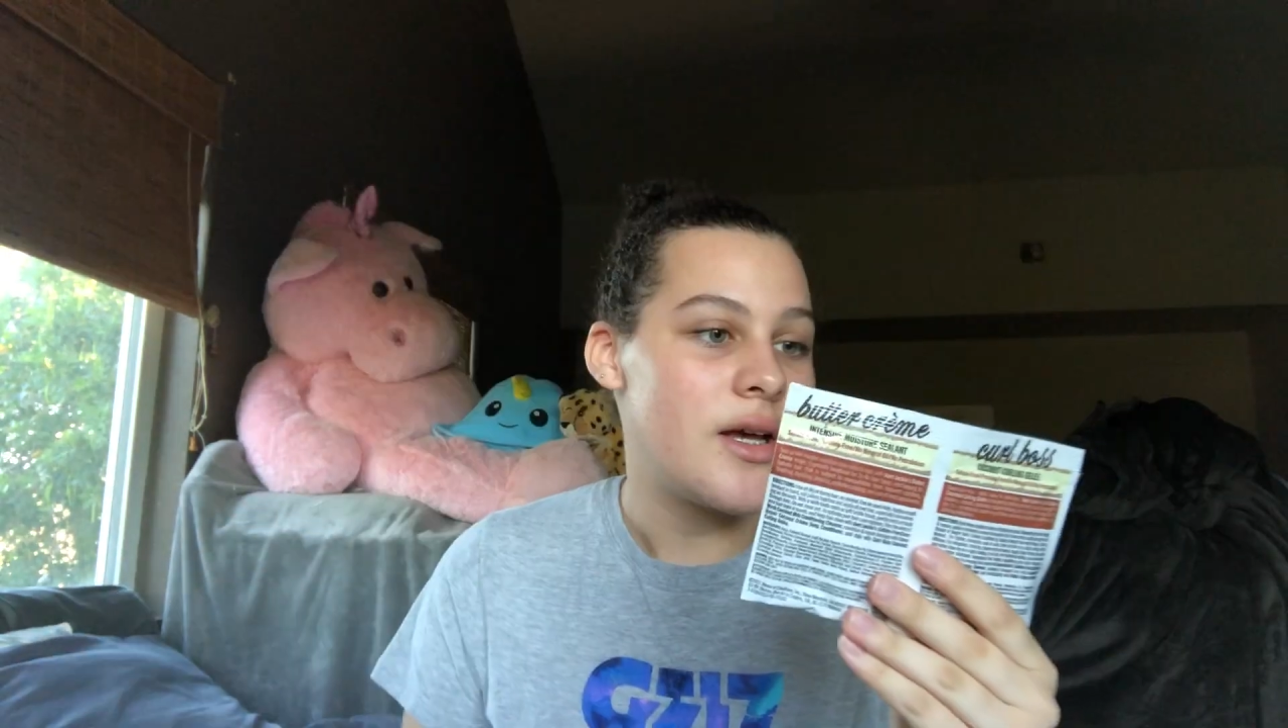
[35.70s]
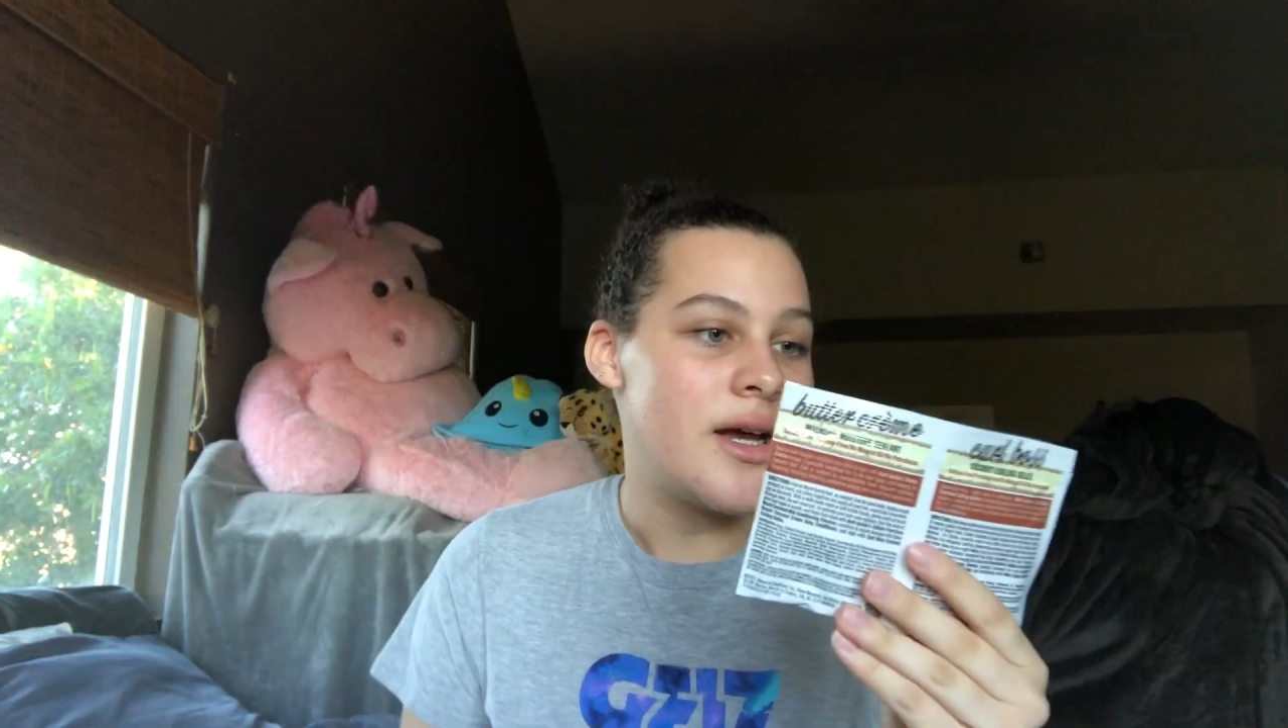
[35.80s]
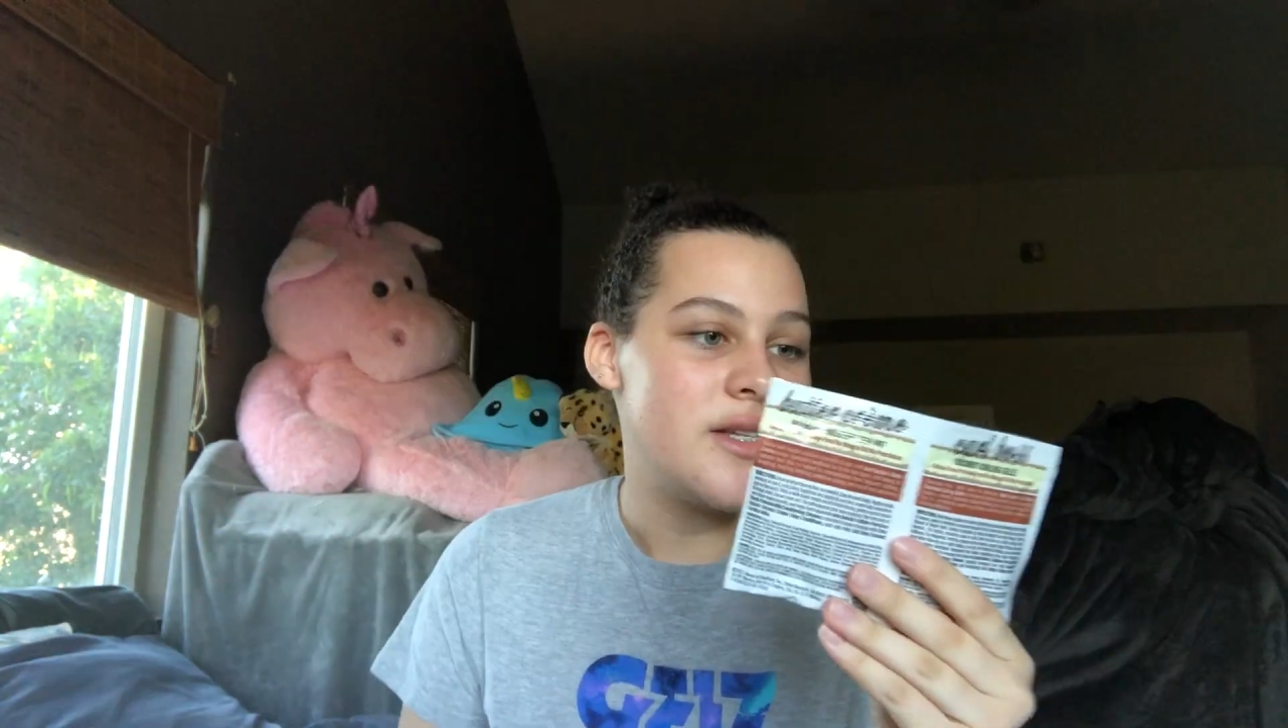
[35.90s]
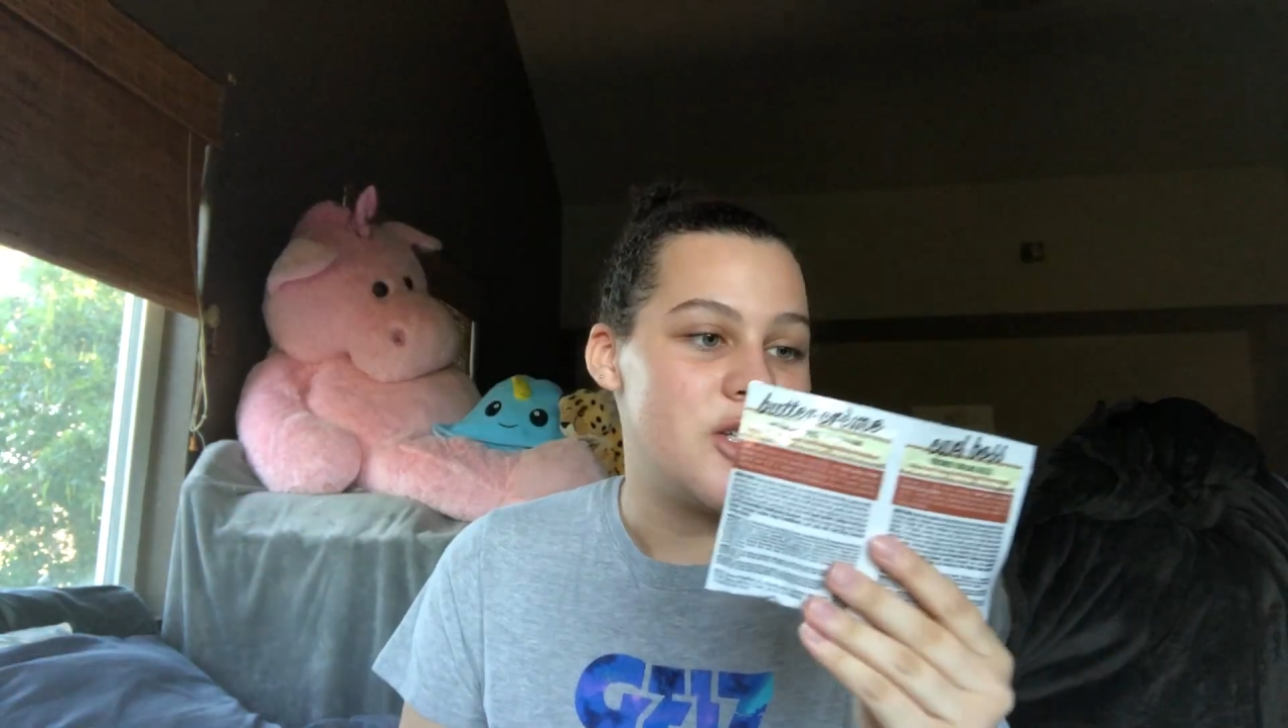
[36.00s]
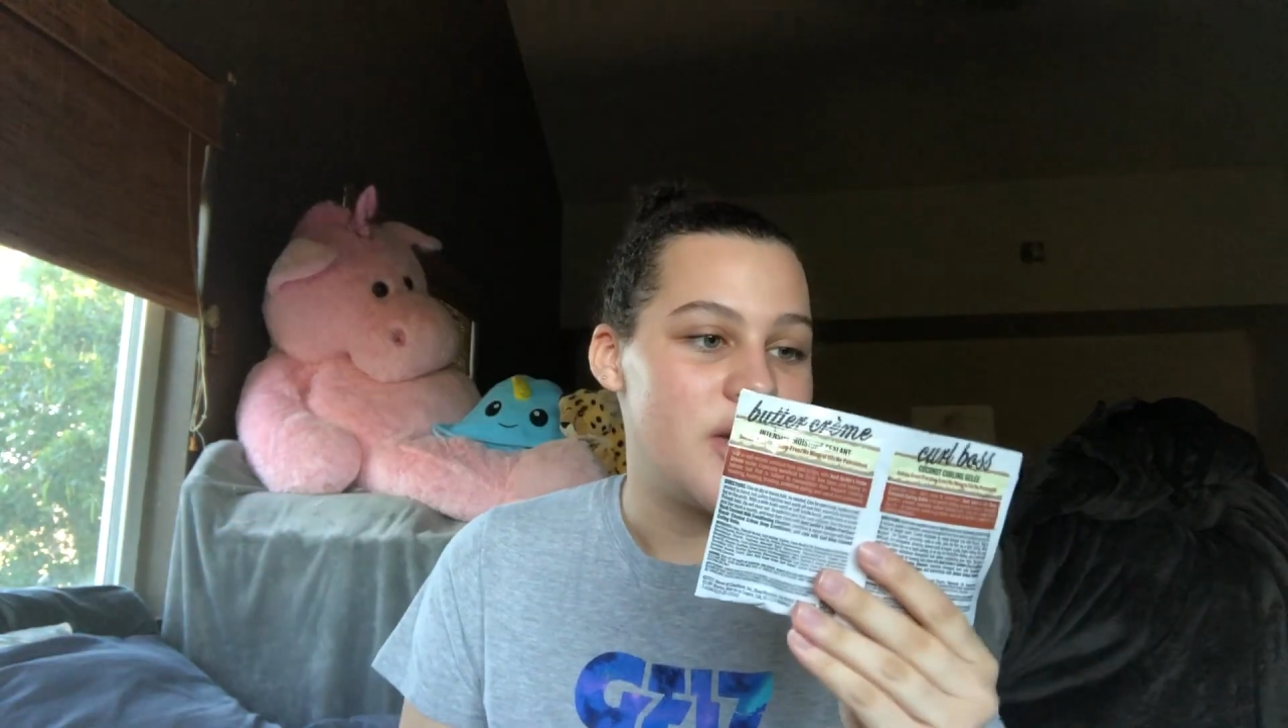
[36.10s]

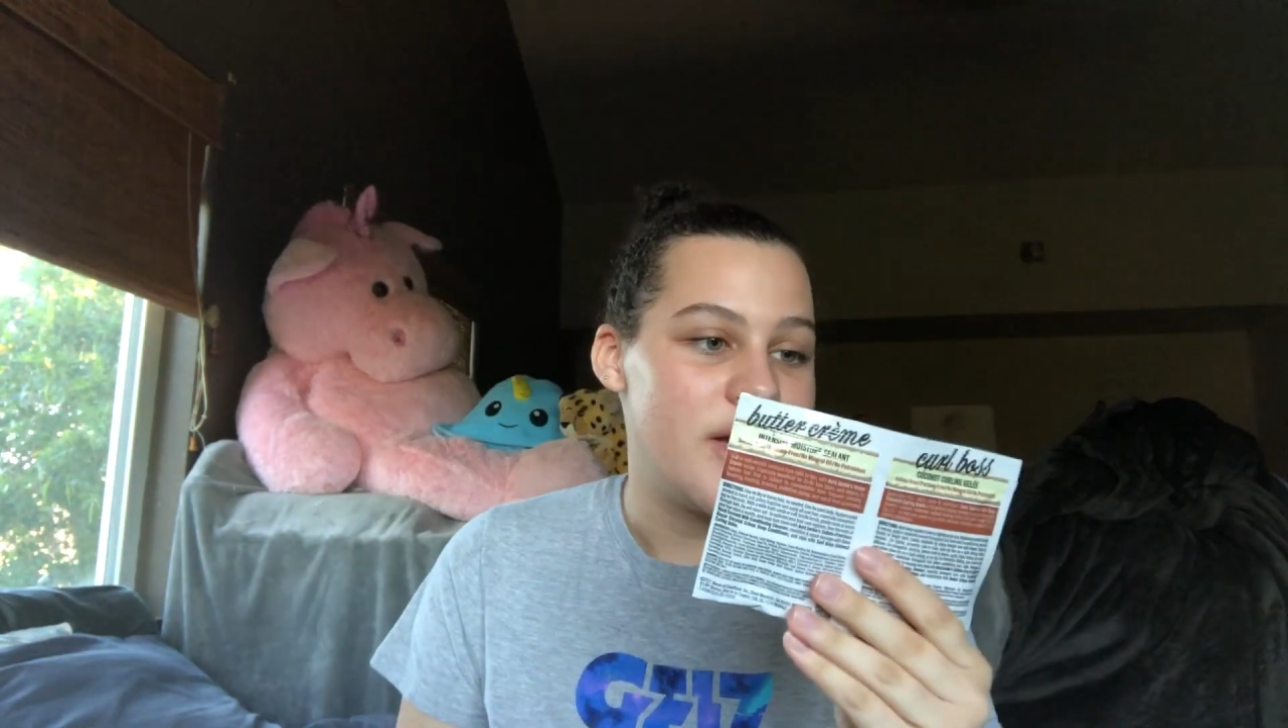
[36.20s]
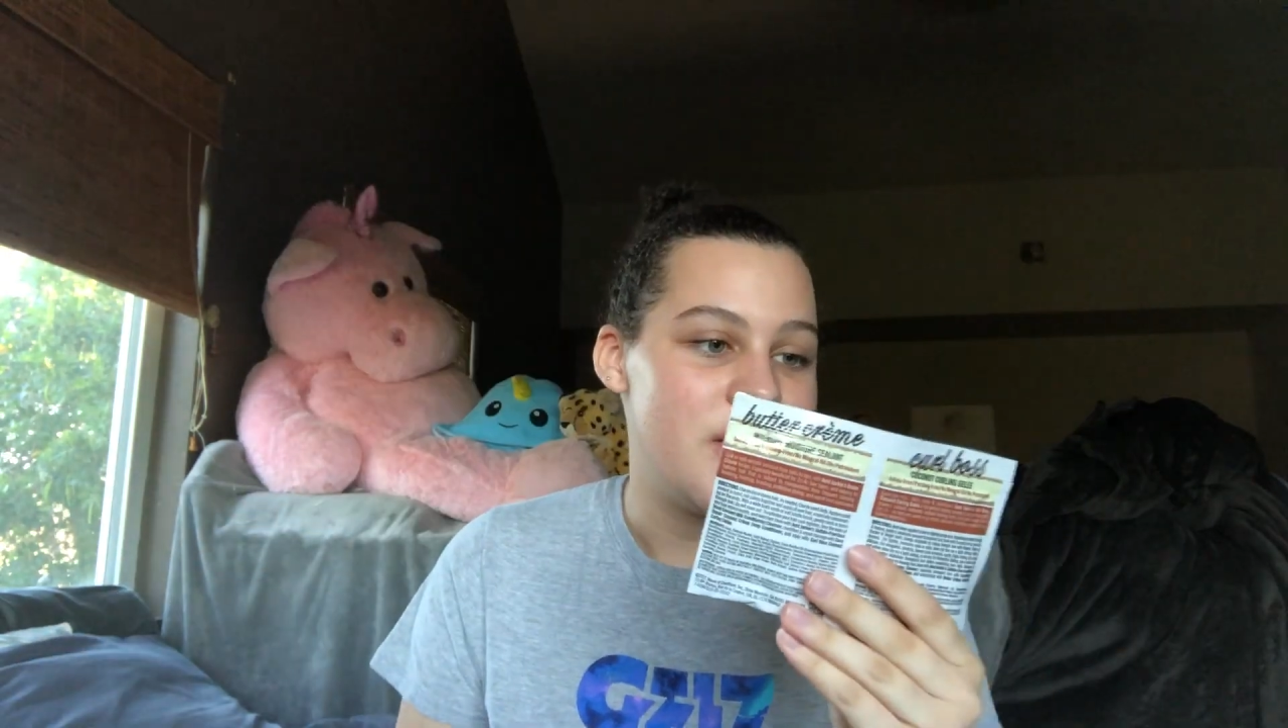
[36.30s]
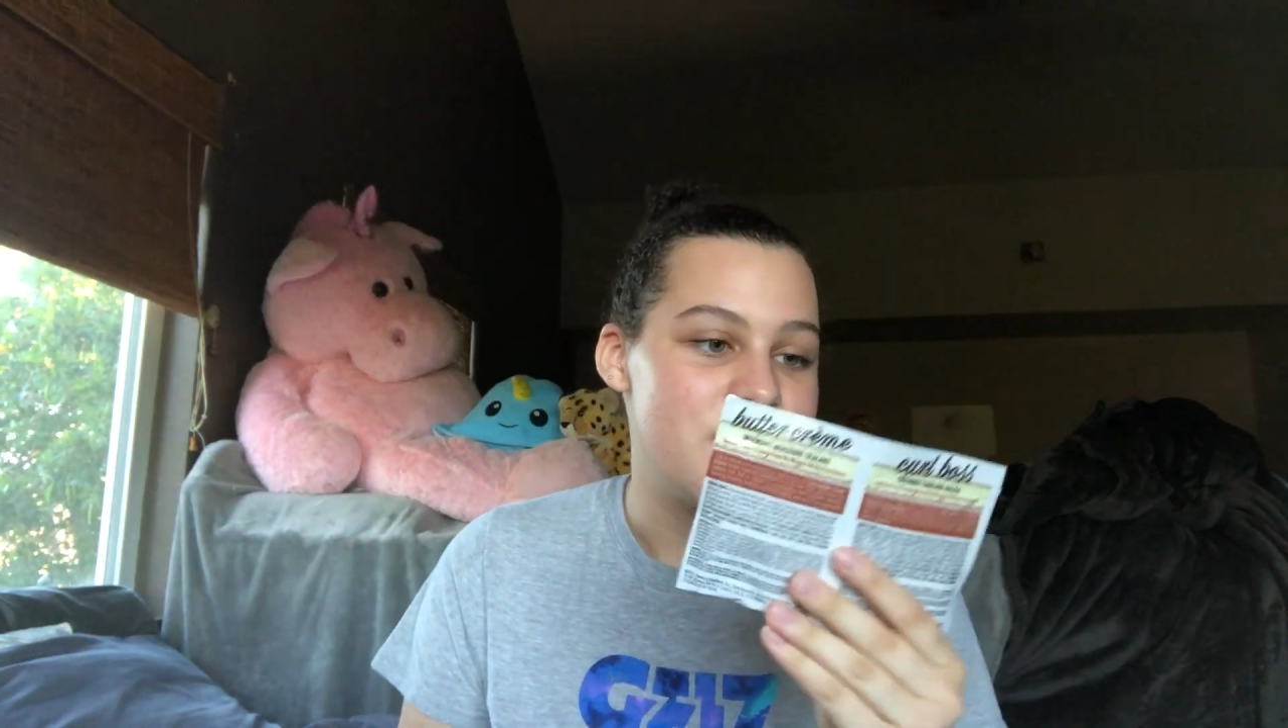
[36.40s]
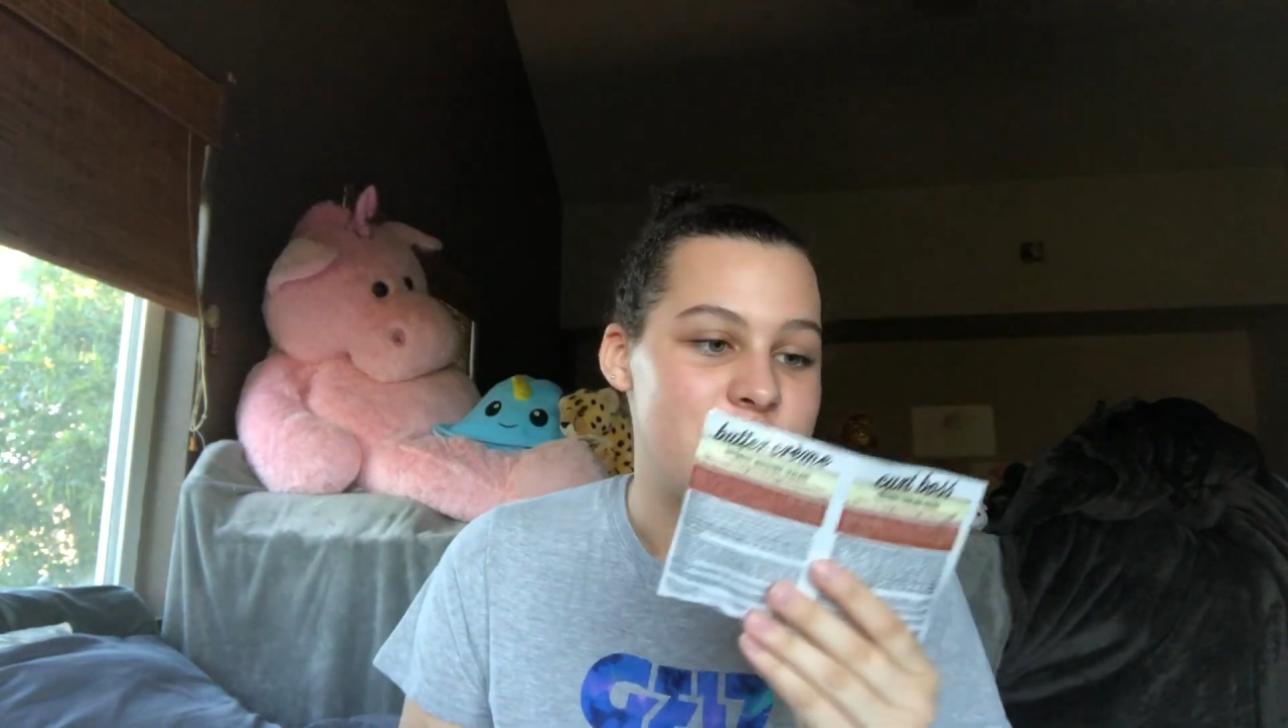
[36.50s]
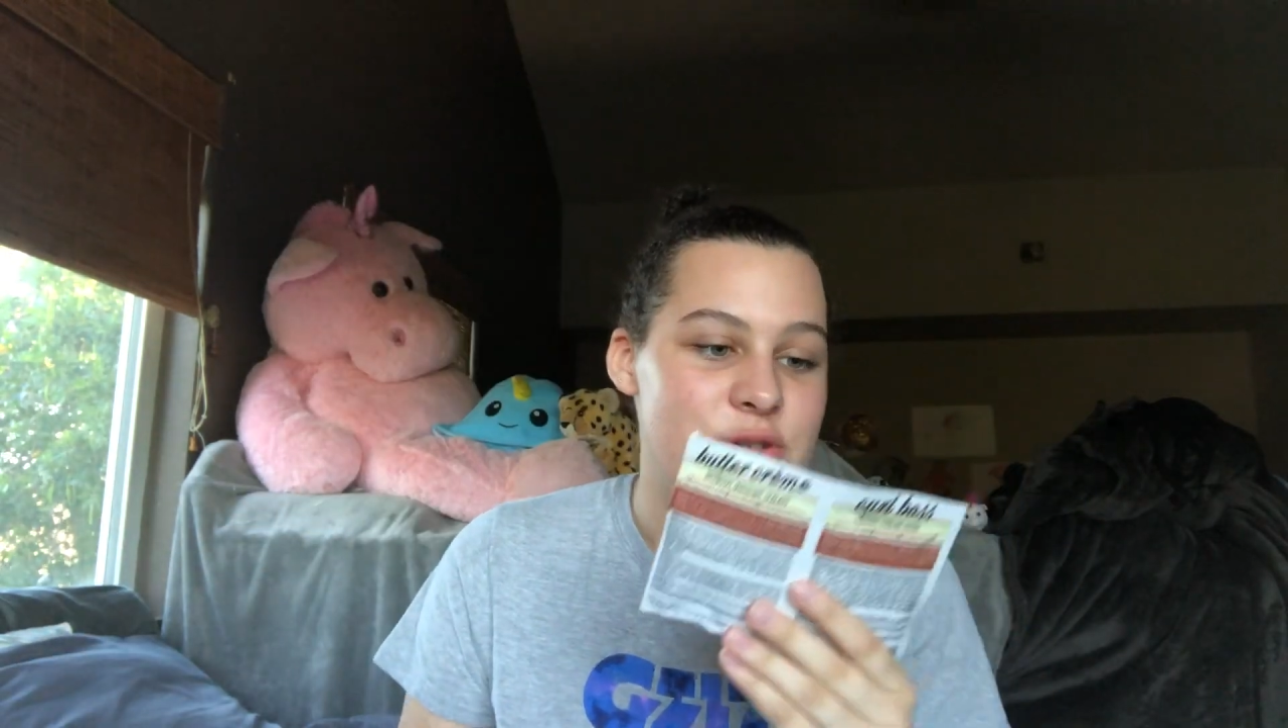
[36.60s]
Auntie Jackie's